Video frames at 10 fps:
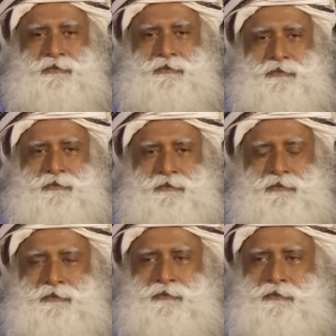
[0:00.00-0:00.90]

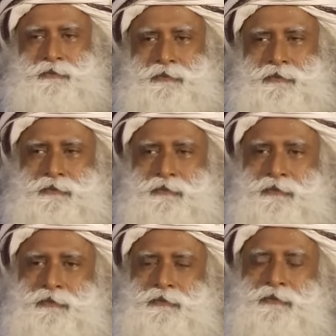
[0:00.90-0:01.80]

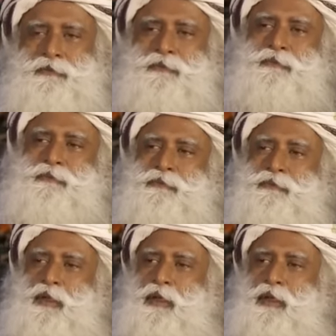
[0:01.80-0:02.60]
Nobody speaks.